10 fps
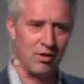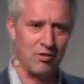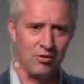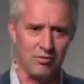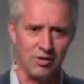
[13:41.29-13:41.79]

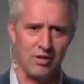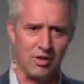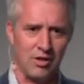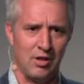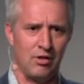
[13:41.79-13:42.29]
it
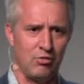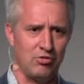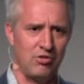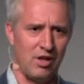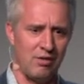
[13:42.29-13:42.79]
includes
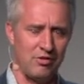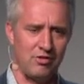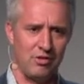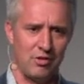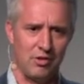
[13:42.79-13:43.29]
a
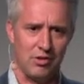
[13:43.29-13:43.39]
television.